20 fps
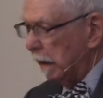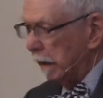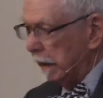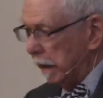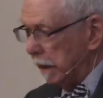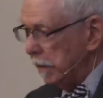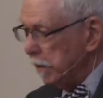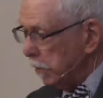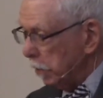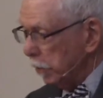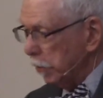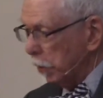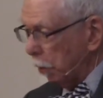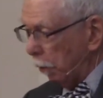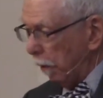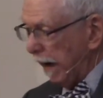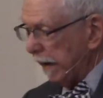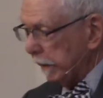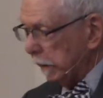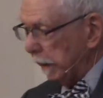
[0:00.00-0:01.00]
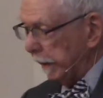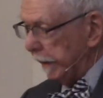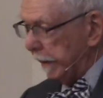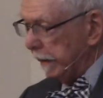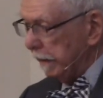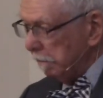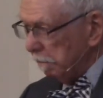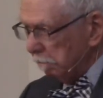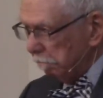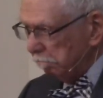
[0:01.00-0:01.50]
either
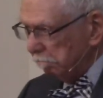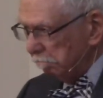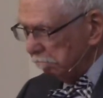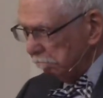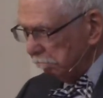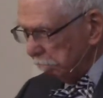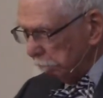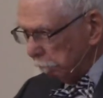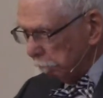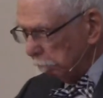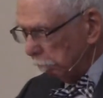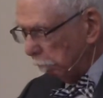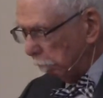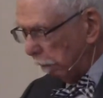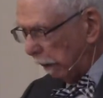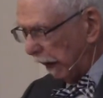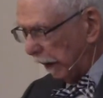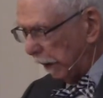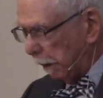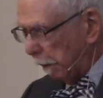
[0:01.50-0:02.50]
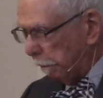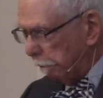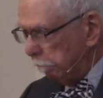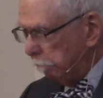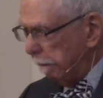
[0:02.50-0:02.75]
directly by the